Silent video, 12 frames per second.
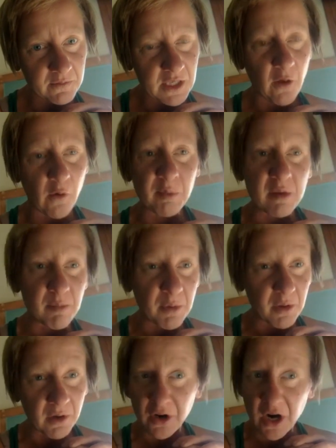tell
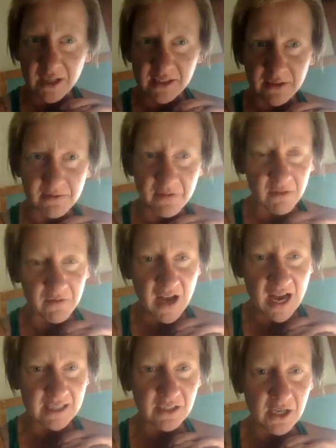people across a
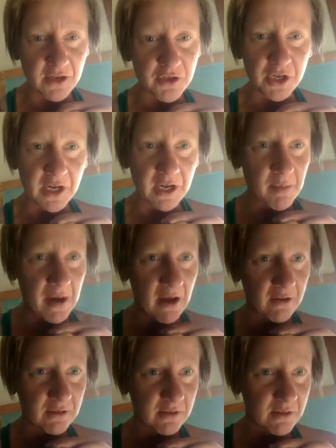vast country
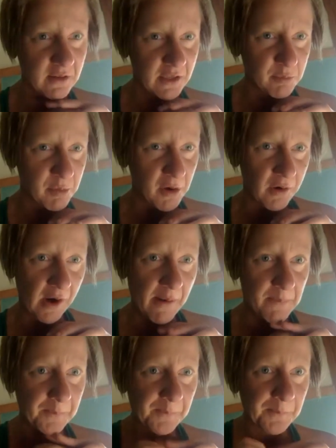about this
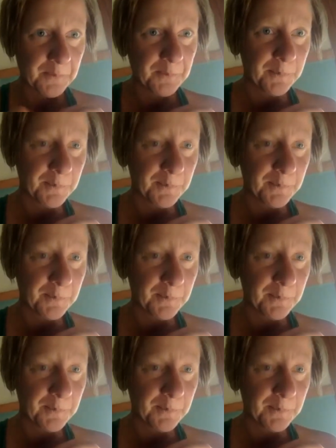program?